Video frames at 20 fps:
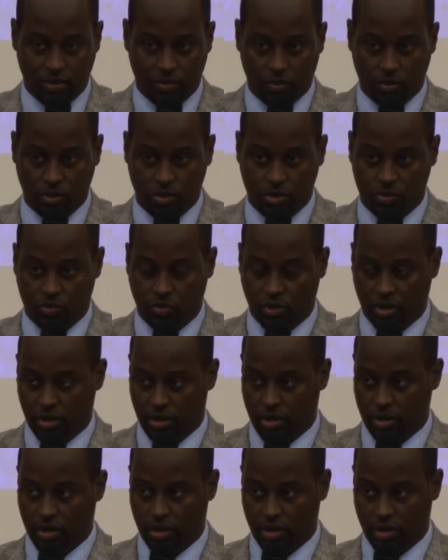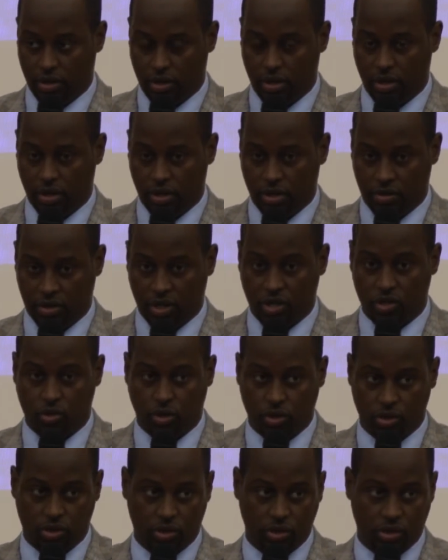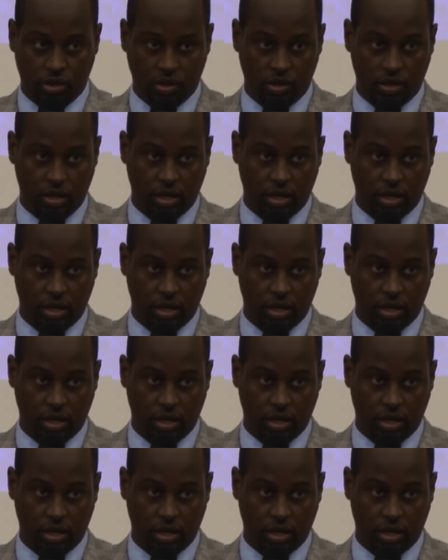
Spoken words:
which is very dangerous,